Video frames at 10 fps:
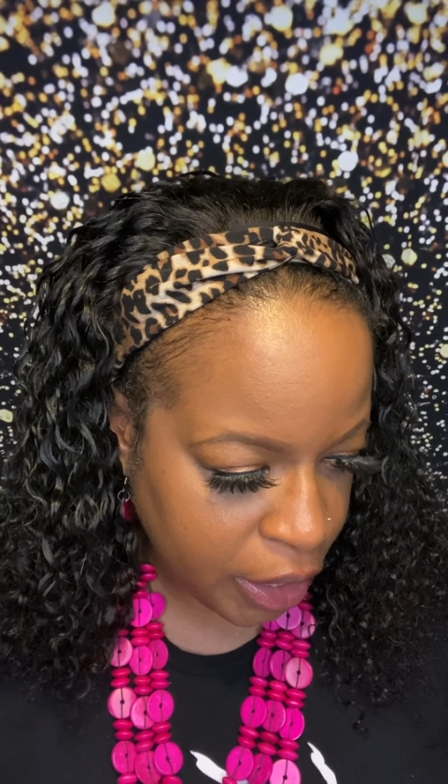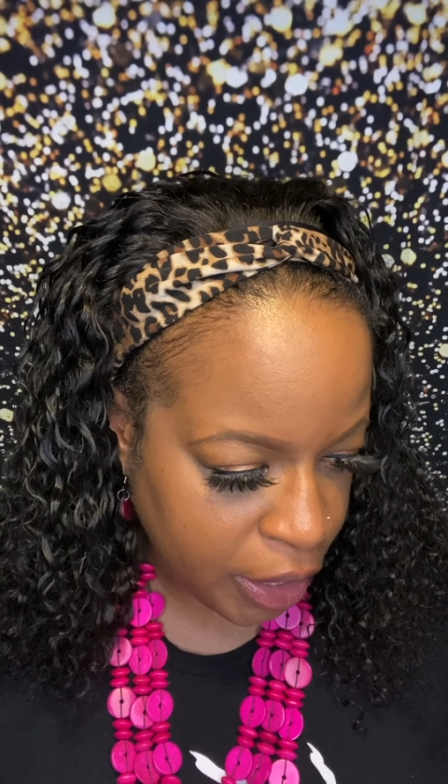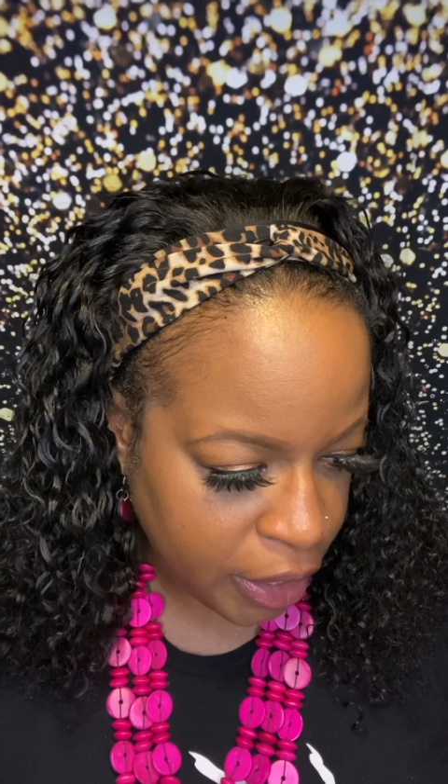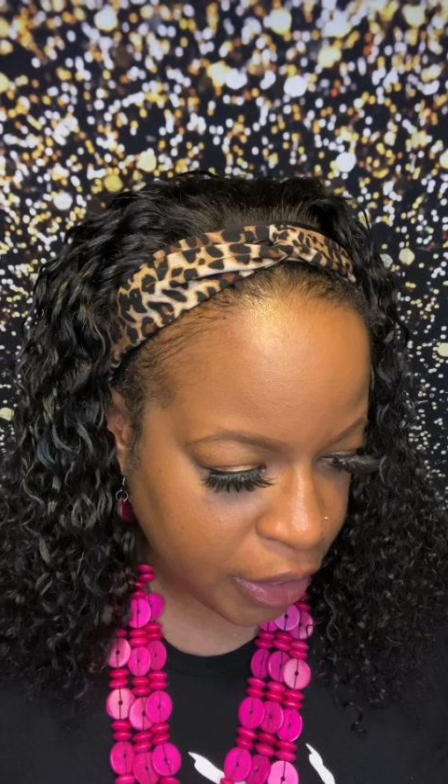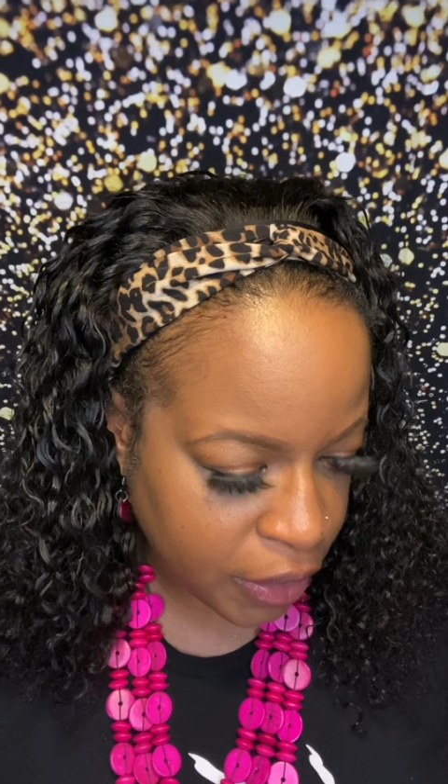
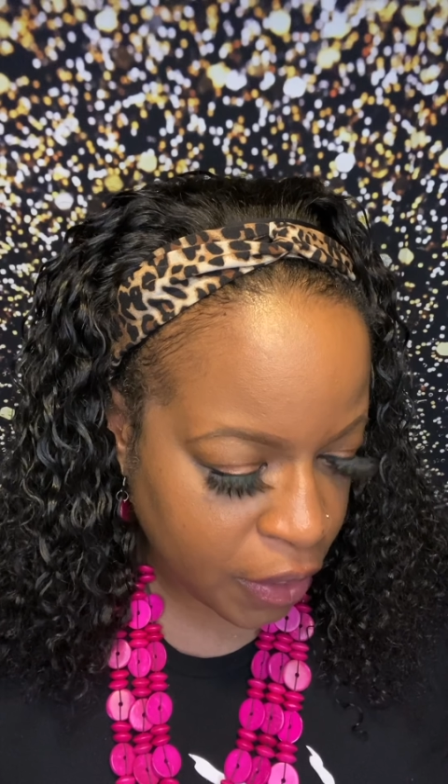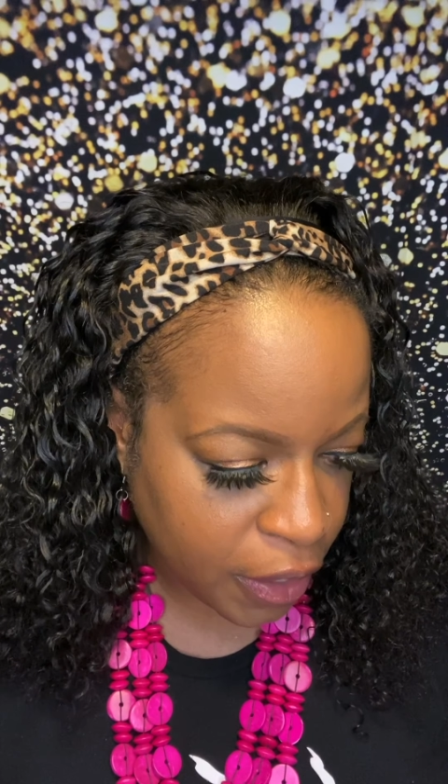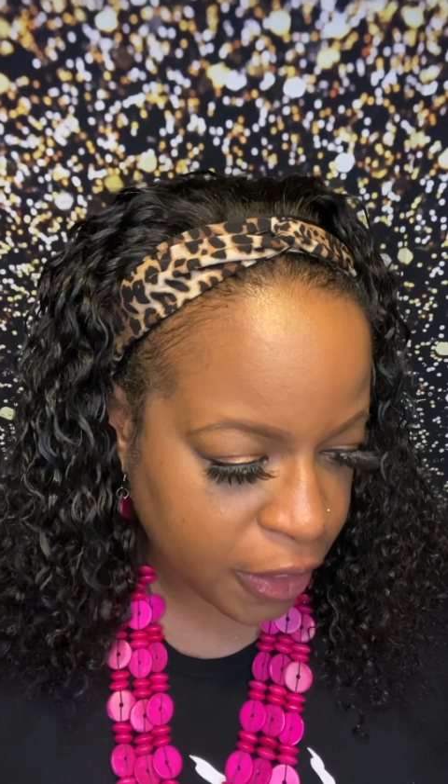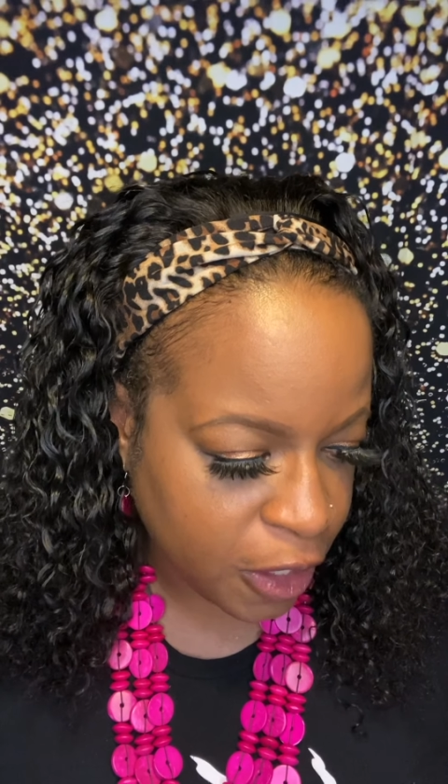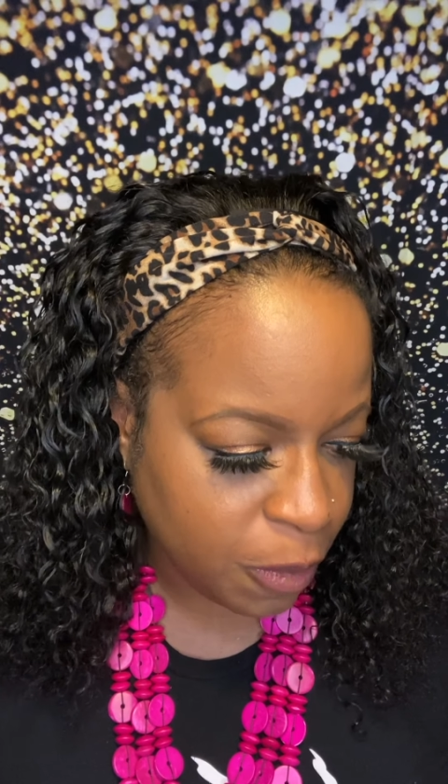And it's
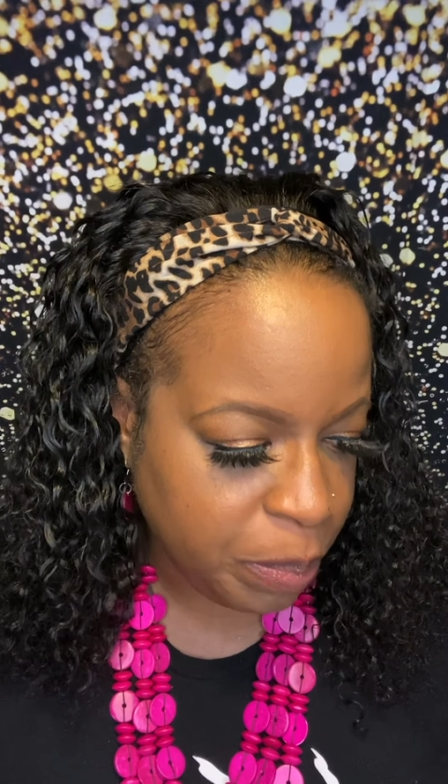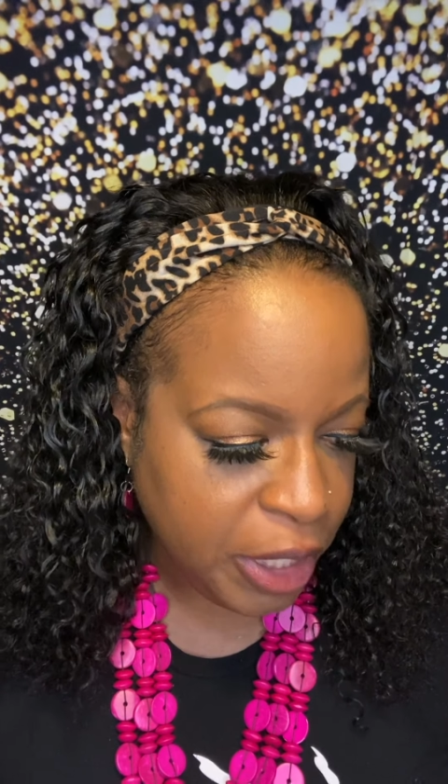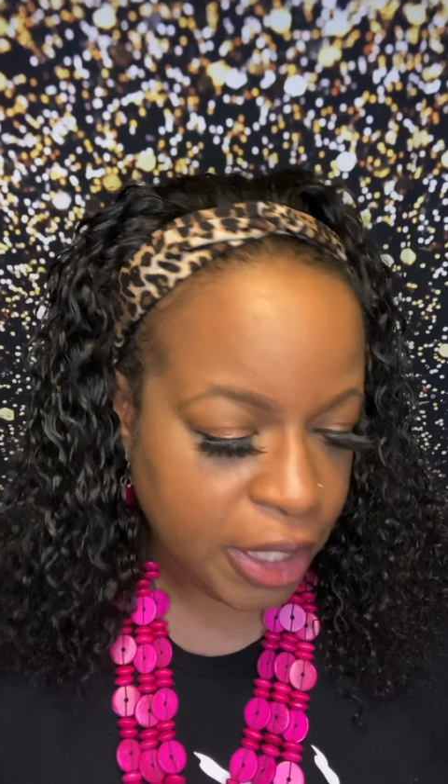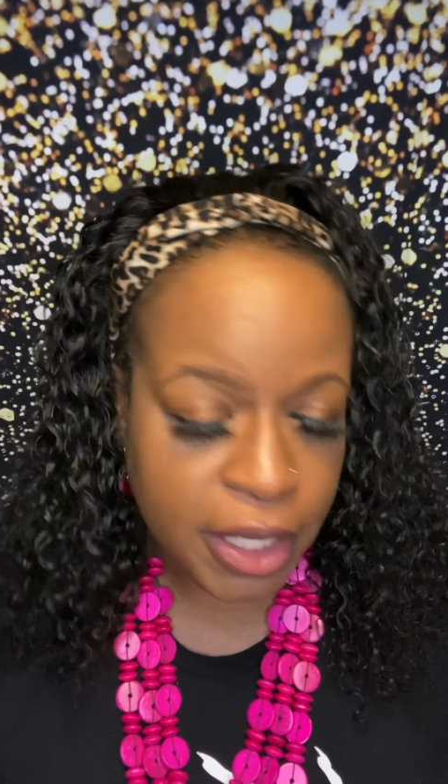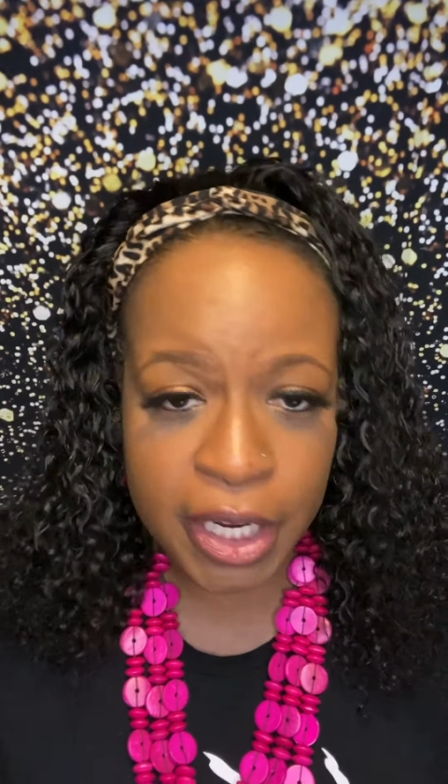called Speaks,